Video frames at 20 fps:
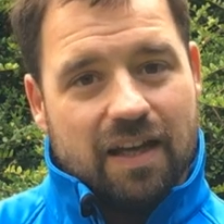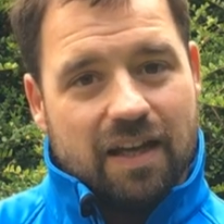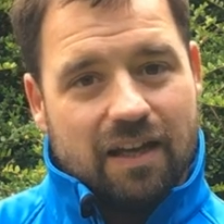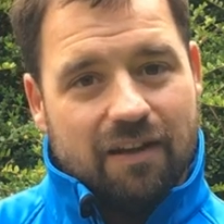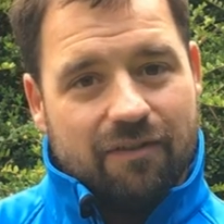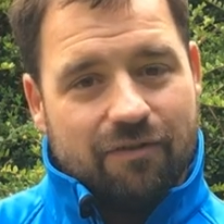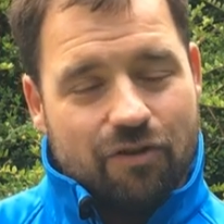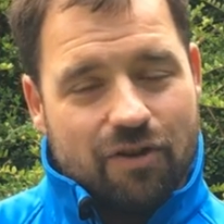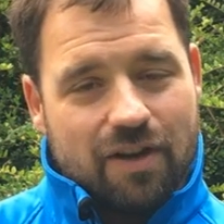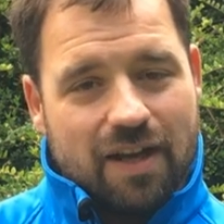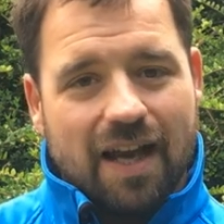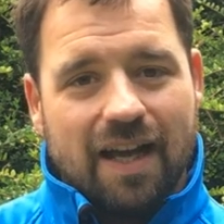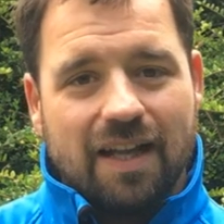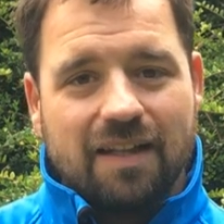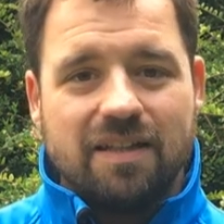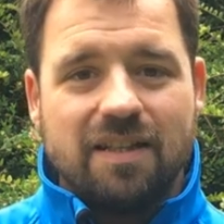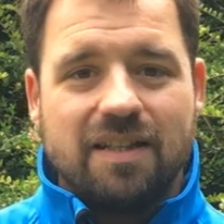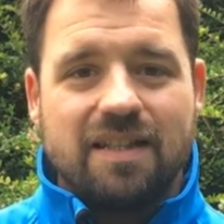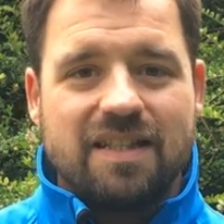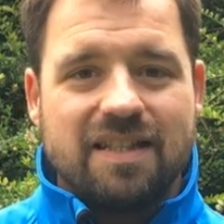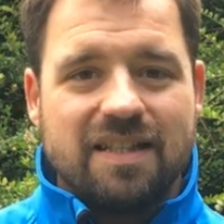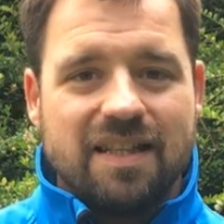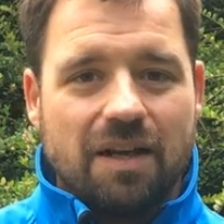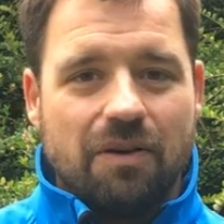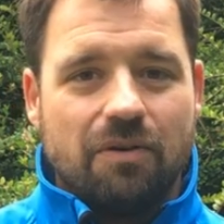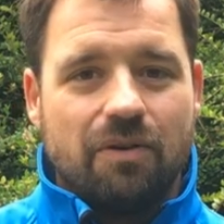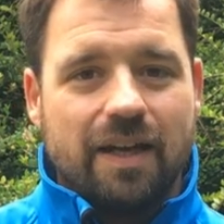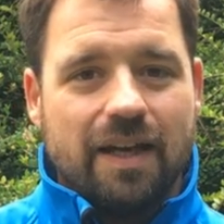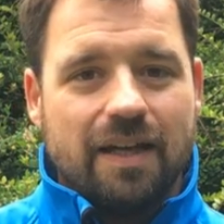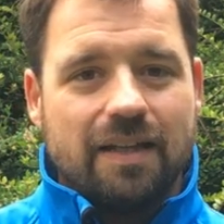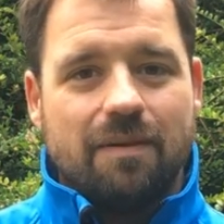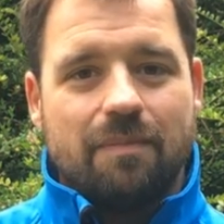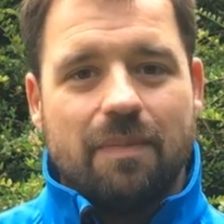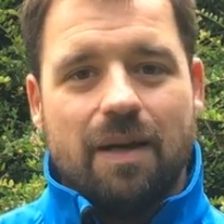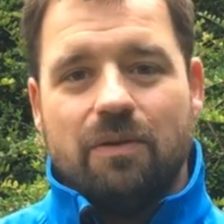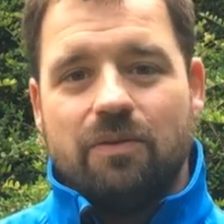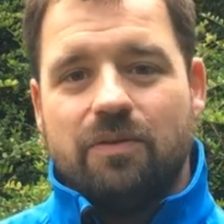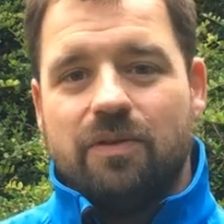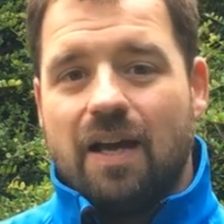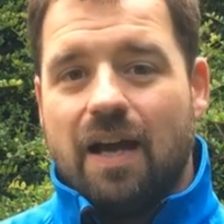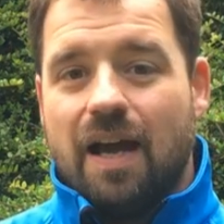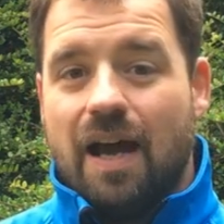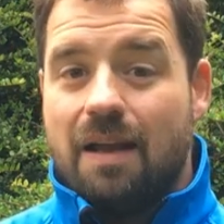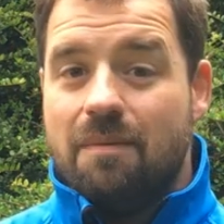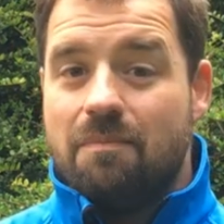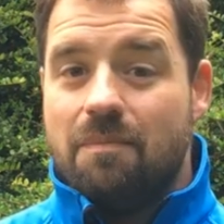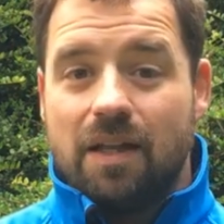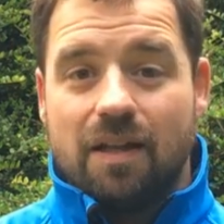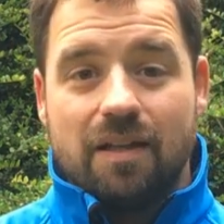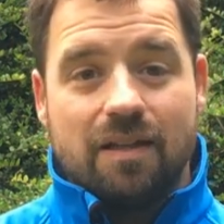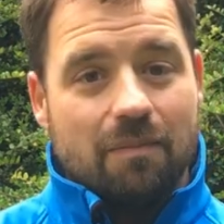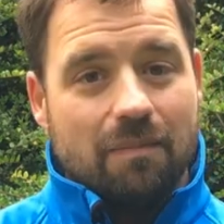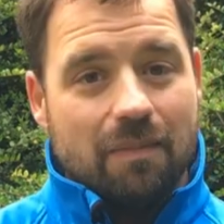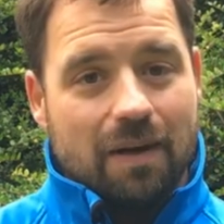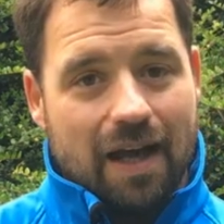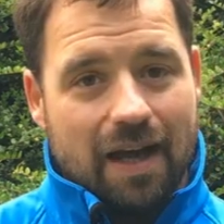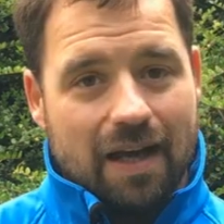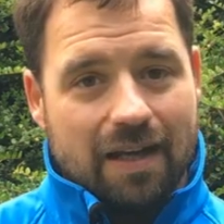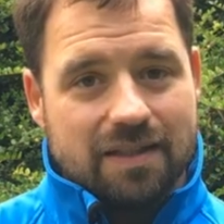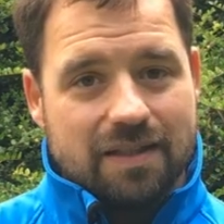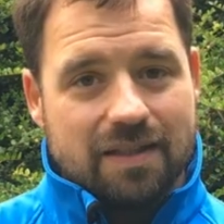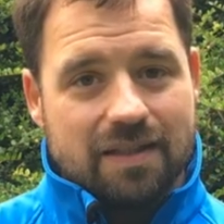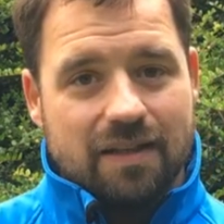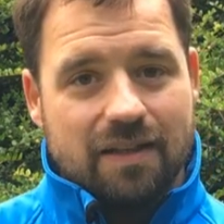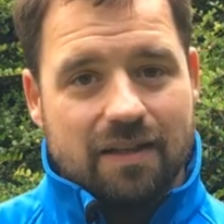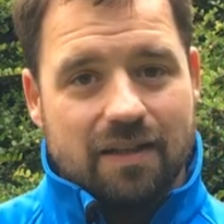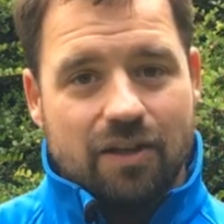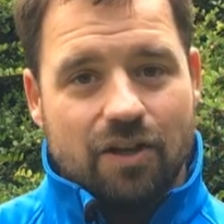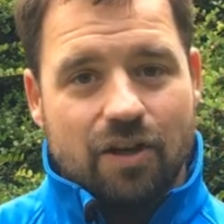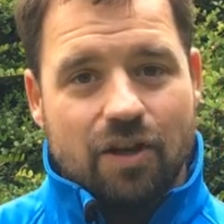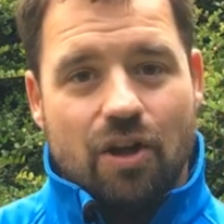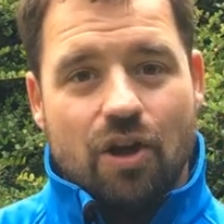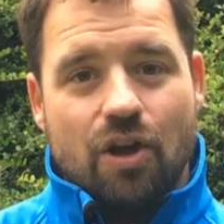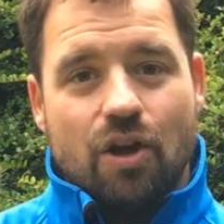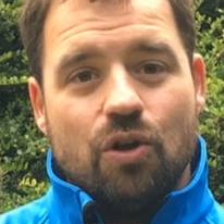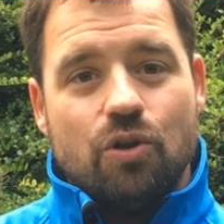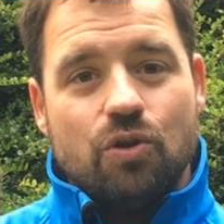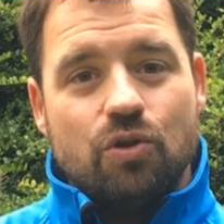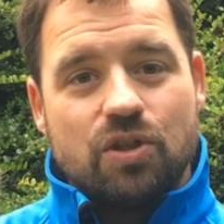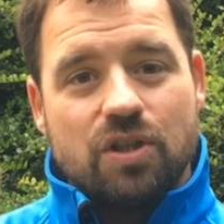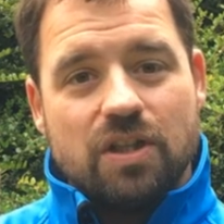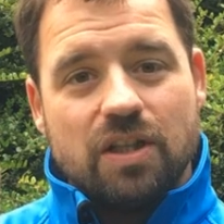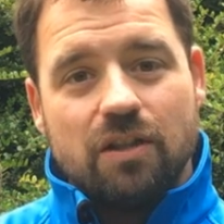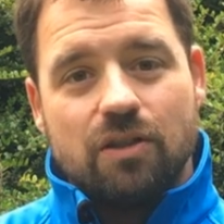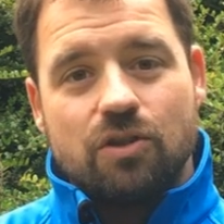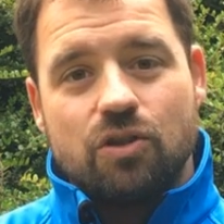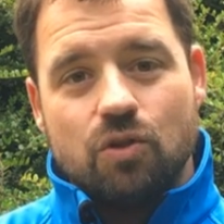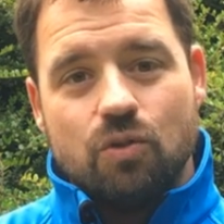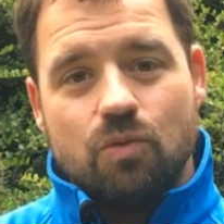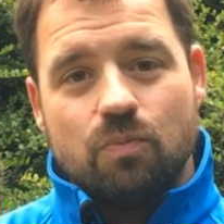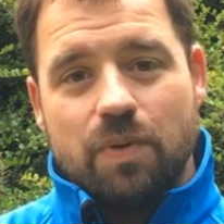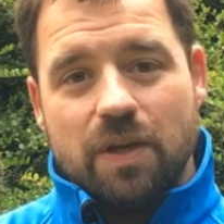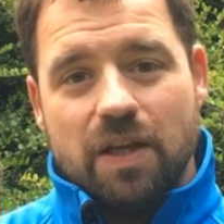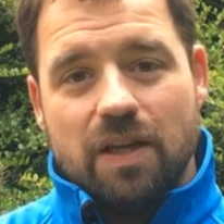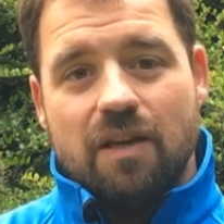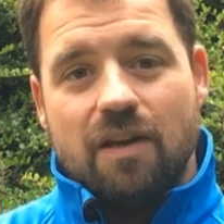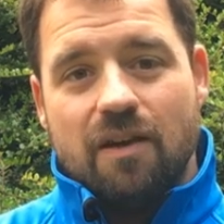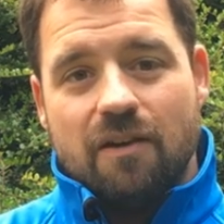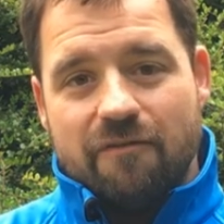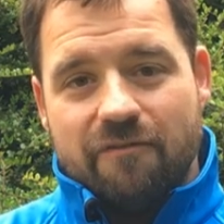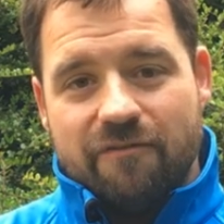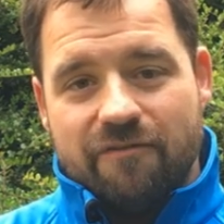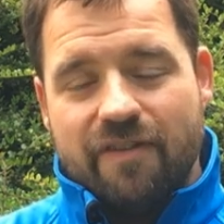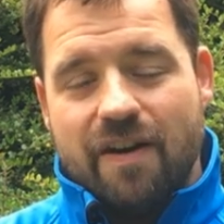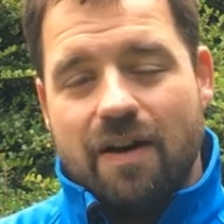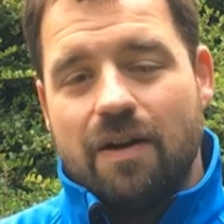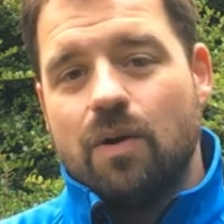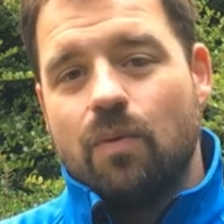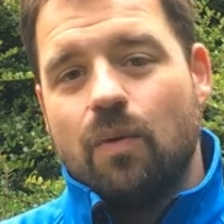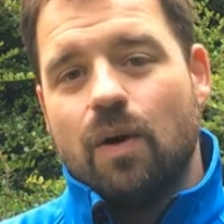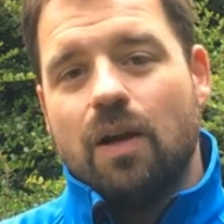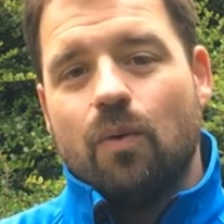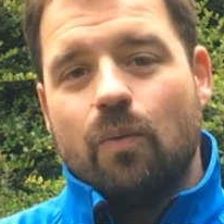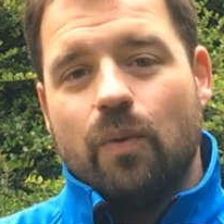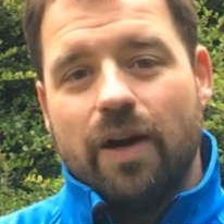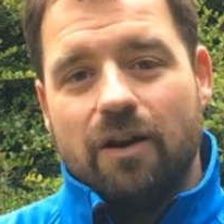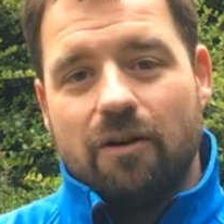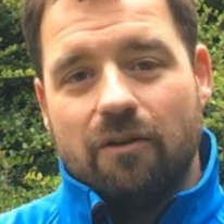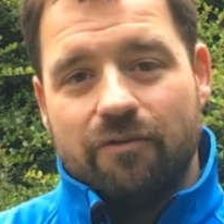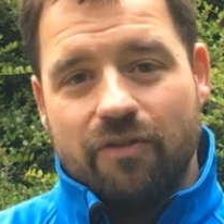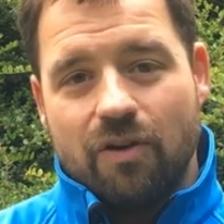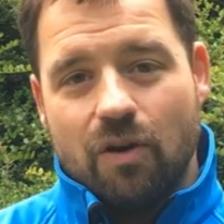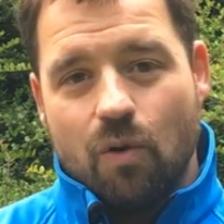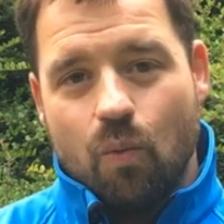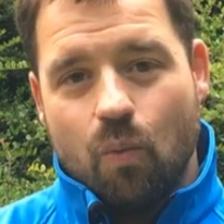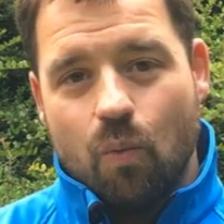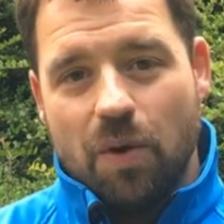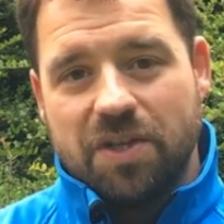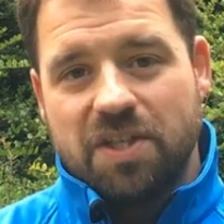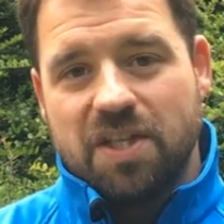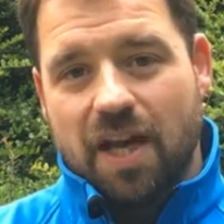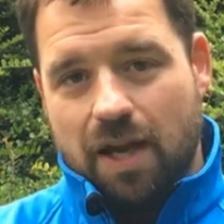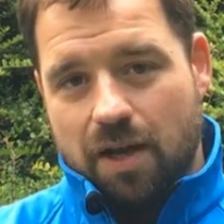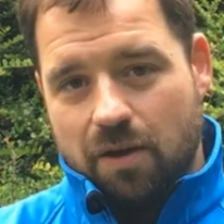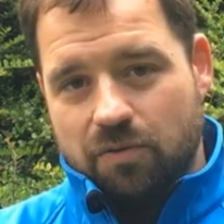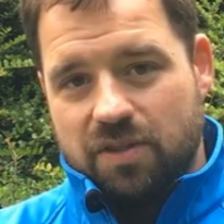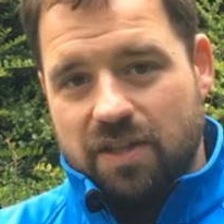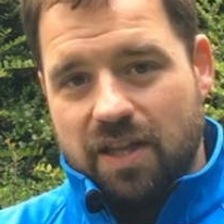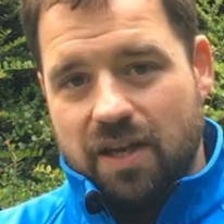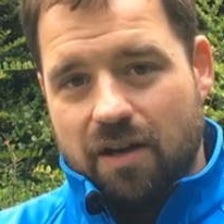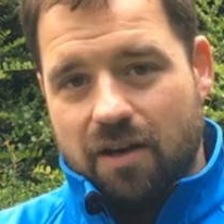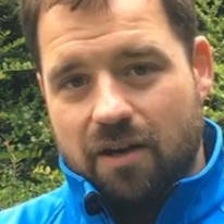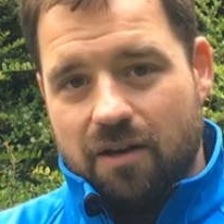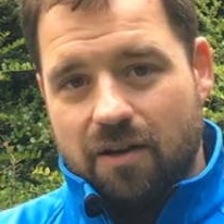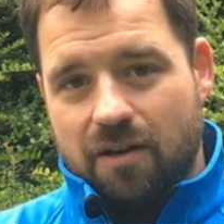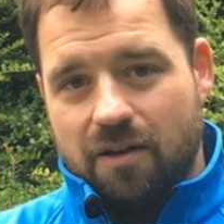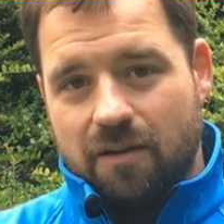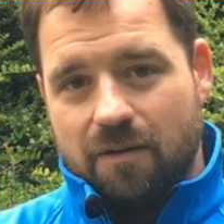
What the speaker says: If you can't segregate them out and milk them last, you still should be very well aware of which cows they are.